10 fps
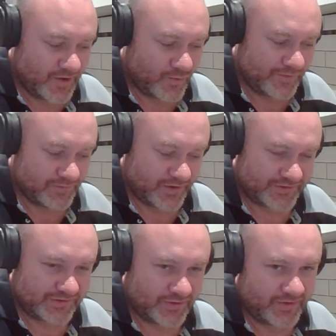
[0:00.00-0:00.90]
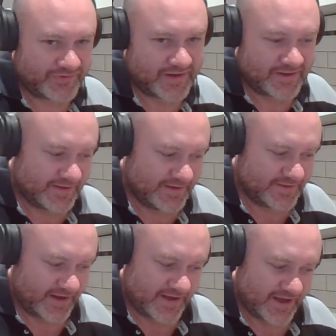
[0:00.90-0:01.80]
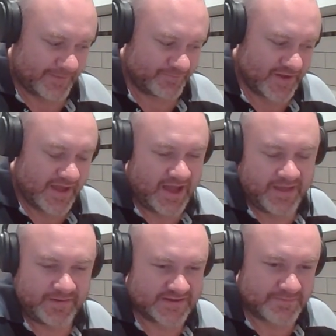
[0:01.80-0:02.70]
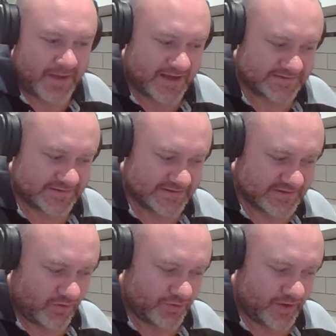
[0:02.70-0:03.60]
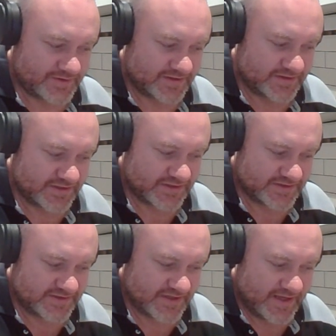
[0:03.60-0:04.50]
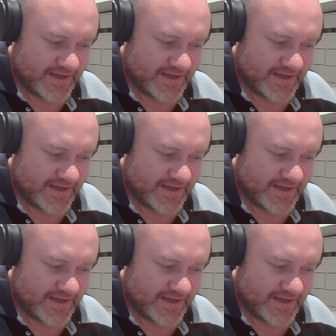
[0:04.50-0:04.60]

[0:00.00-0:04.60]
We've lost the toss and in they come and they're just masters on those conditions.